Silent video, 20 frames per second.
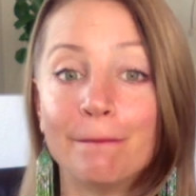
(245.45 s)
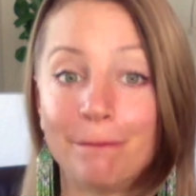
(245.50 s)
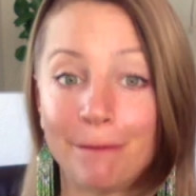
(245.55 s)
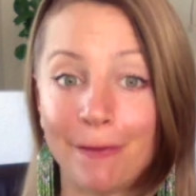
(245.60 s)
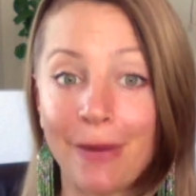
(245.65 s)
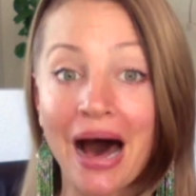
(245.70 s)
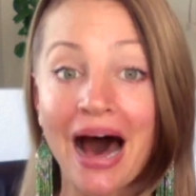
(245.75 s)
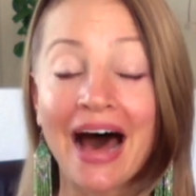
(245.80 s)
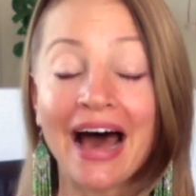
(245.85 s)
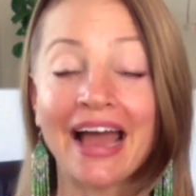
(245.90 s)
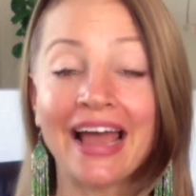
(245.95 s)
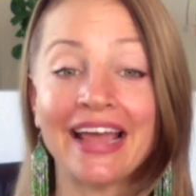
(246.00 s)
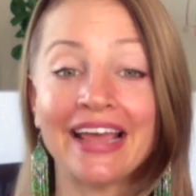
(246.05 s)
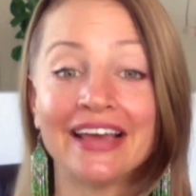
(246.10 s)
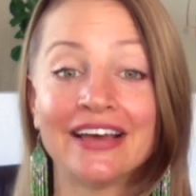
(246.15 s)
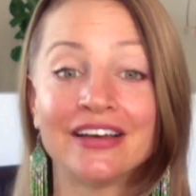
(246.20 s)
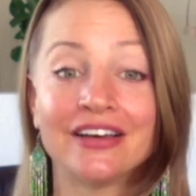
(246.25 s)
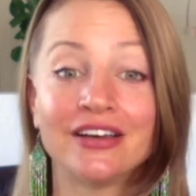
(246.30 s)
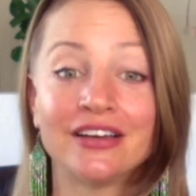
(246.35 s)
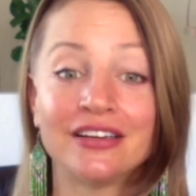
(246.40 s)
by
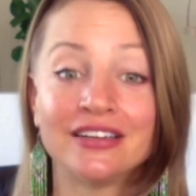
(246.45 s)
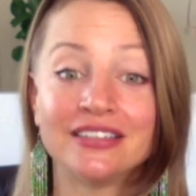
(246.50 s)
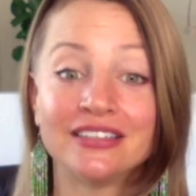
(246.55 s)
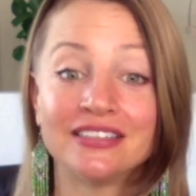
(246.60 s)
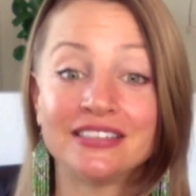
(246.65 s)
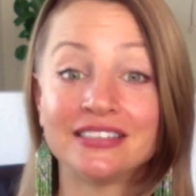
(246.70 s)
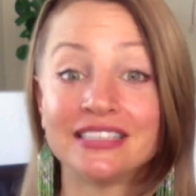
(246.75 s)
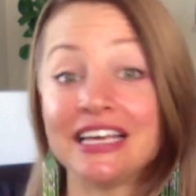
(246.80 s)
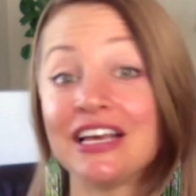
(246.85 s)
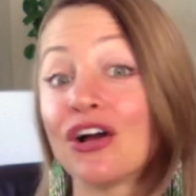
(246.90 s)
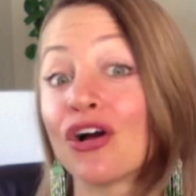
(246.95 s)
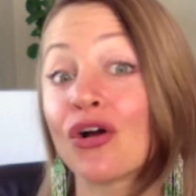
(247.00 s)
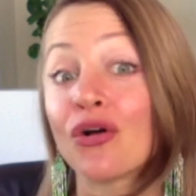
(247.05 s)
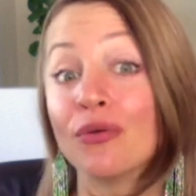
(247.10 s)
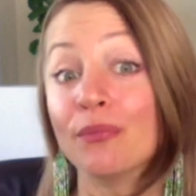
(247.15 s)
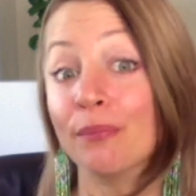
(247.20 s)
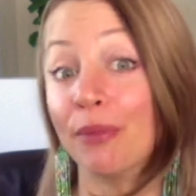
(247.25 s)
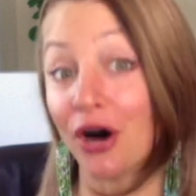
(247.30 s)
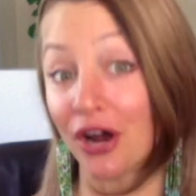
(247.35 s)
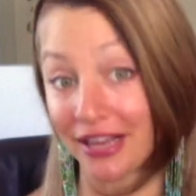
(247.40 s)
seeing our own
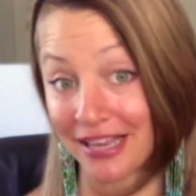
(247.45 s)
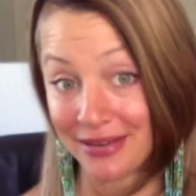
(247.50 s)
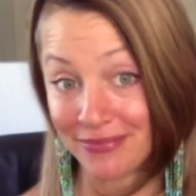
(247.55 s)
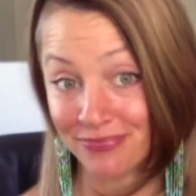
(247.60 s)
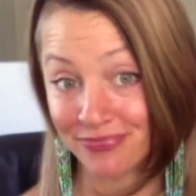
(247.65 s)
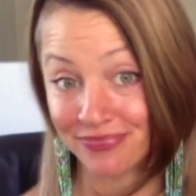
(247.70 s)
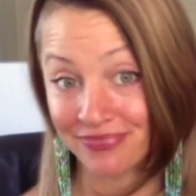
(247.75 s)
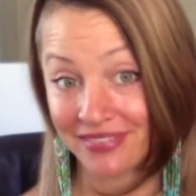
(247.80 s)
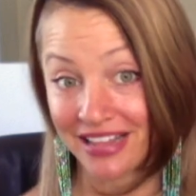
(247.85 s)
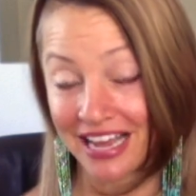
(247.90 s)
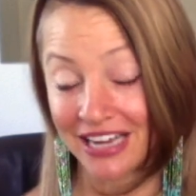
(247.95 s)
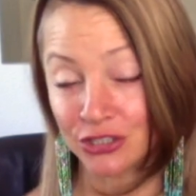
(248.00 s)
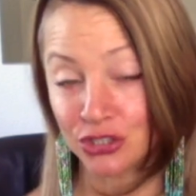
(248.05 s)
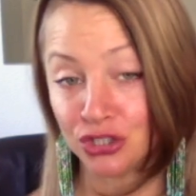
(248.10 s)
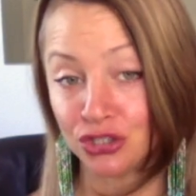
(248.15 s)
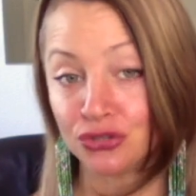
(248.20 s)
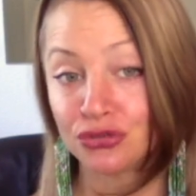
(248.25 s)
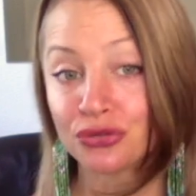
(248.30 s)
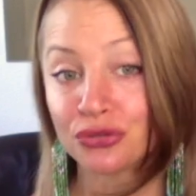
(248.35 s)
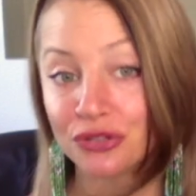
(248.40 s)
body as she
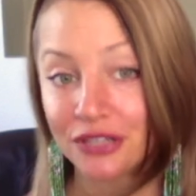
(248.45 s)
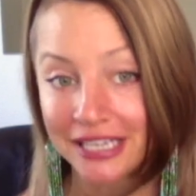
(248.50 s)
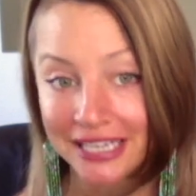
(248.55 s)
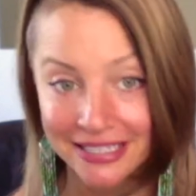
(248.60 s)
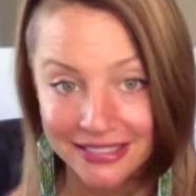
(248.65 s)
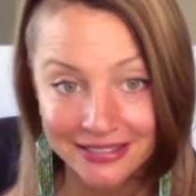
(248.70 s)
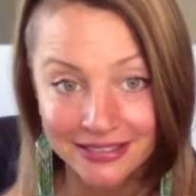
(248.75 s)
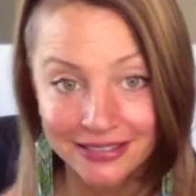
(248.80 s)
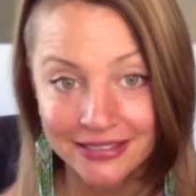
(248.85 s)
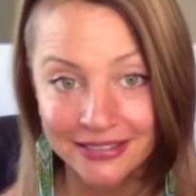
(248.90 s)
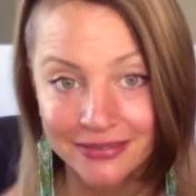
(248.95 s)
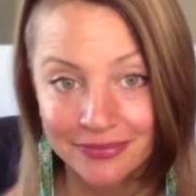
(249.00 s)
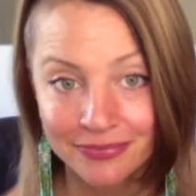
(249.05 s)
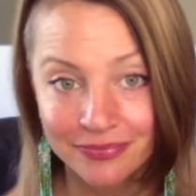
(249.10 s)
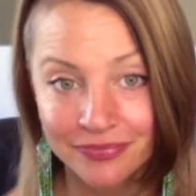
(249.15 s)
truly is,